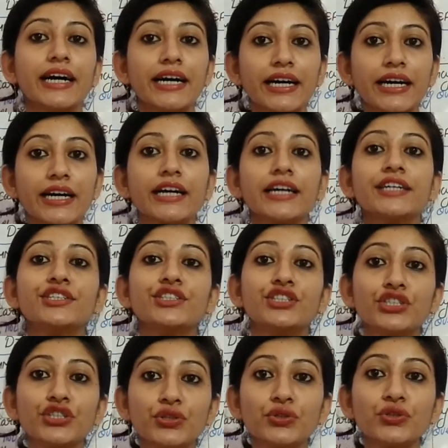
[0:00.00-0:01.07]

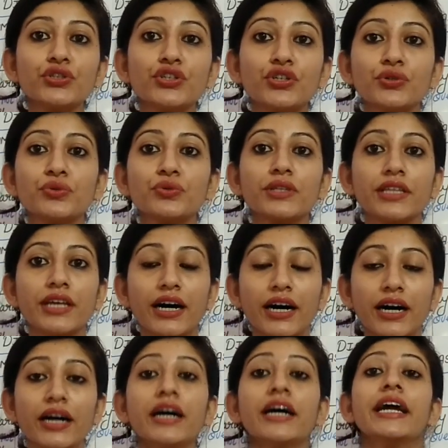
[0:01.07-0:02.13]
occur due to
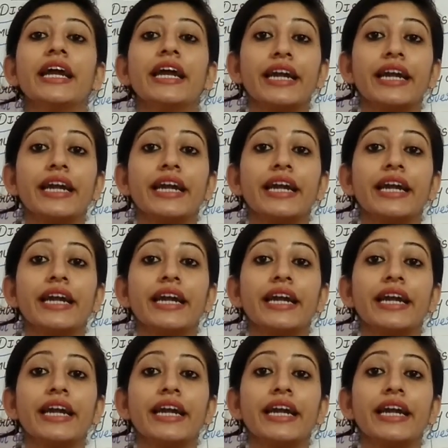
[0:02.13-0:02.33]
the